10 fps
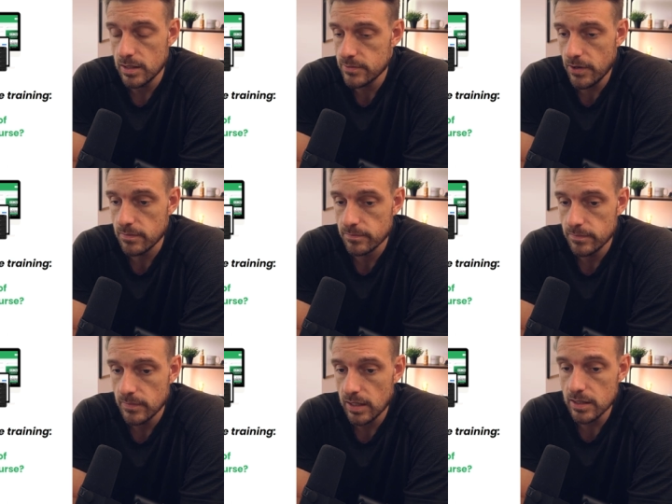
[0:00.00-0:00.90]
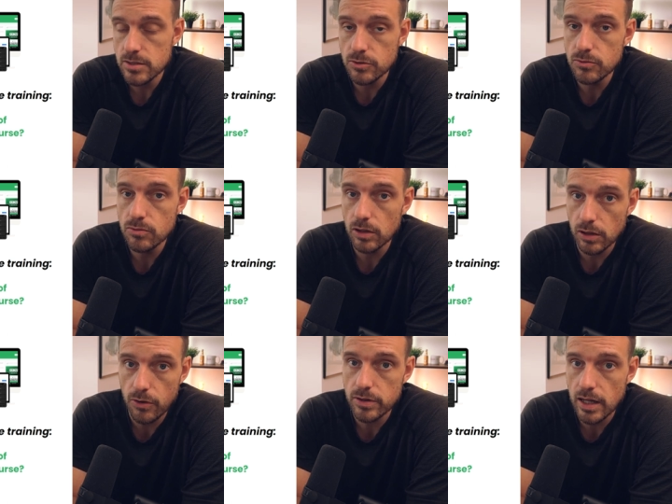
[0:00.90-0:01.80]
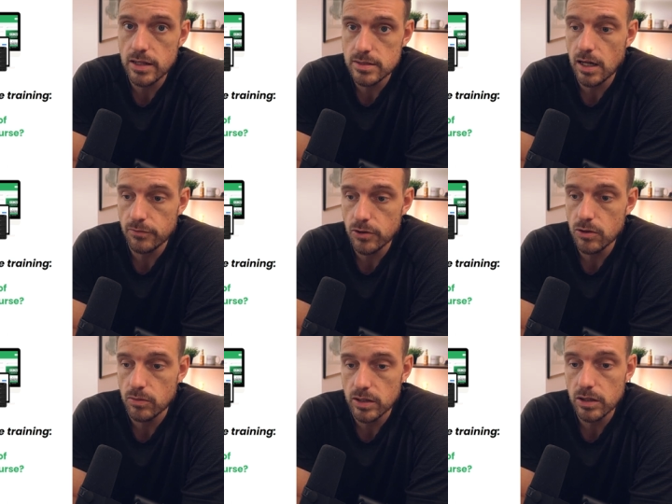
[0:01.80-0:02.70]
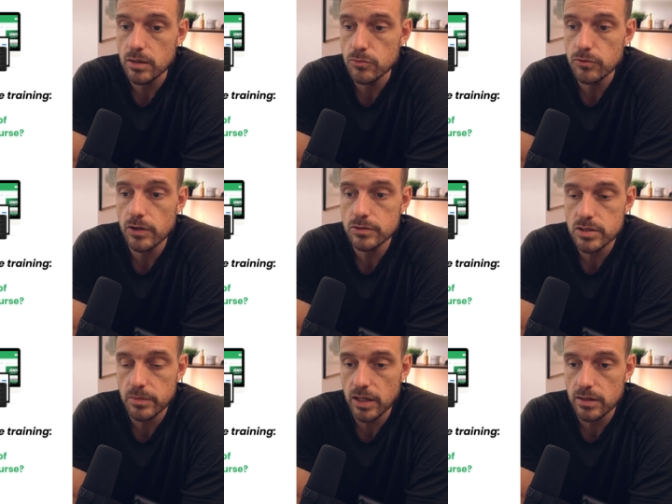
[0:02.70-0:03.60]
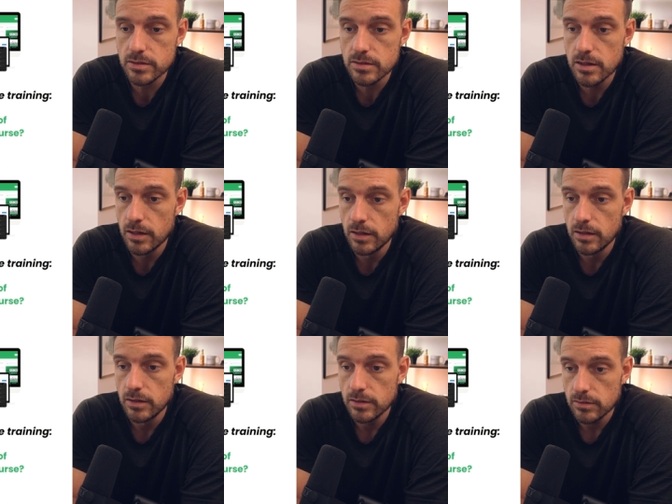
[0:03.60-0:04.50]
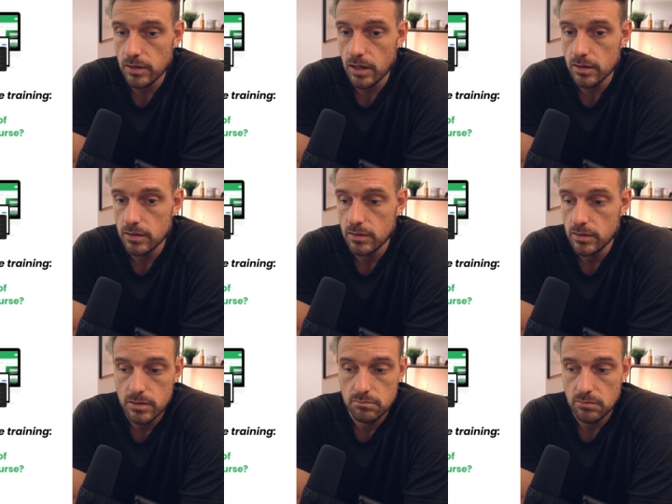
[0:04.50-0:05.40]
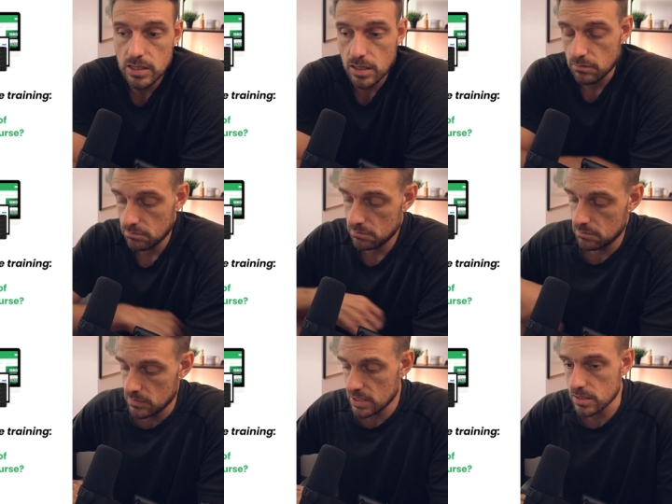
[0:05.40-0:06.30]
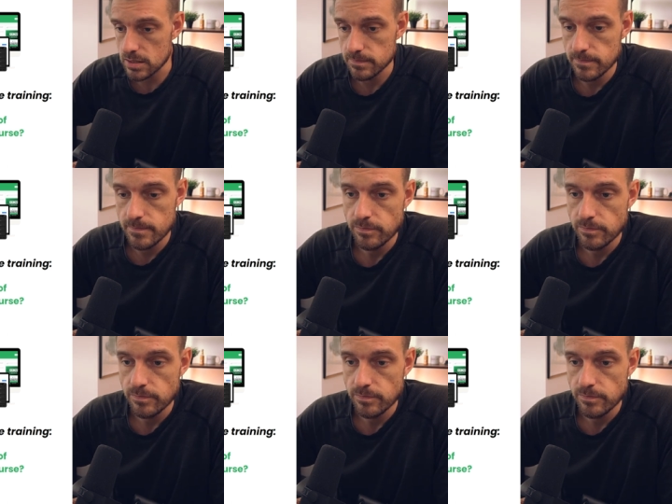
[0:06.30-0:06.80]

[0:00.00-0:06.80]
That's fine. At least you learn that it's not for you and you can move on to something else. Okay? That's it. It's easy.